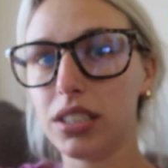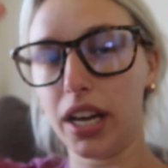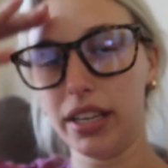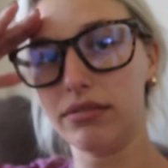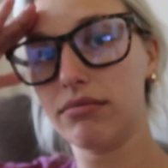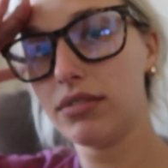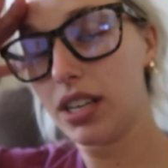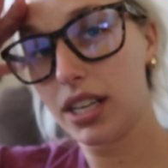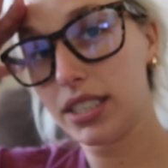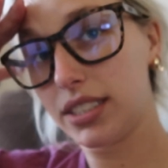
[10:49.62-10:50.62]
so
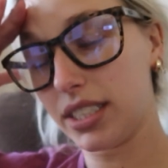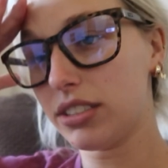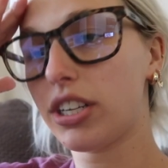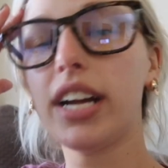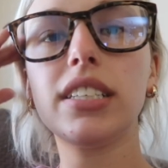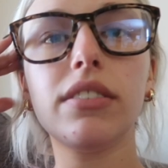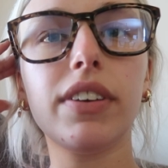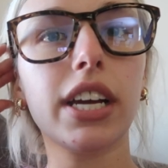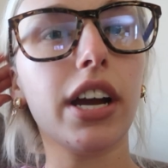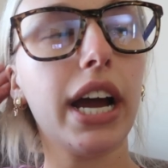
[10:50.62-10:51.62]
still trying to
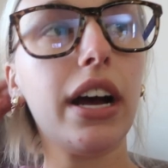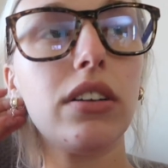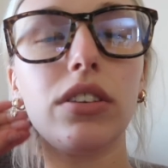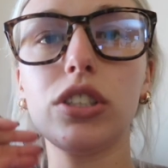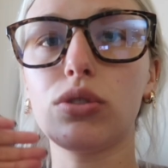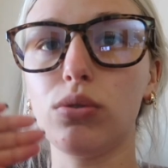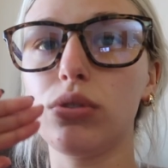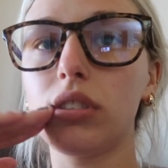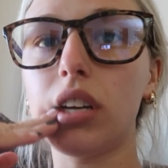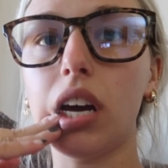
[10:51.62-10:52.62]
figure out the
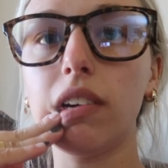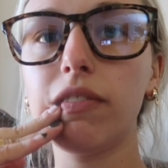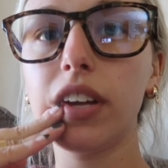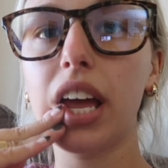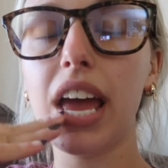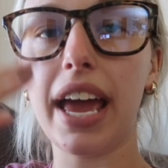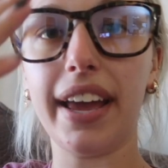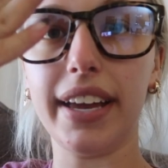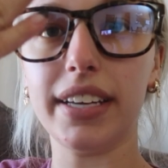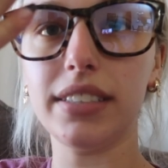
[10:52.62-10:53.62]
school stuff
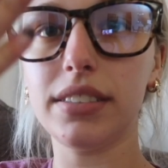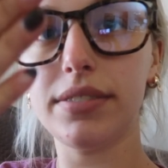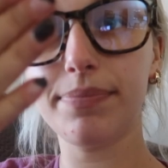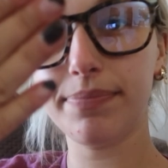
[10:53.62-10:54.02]
and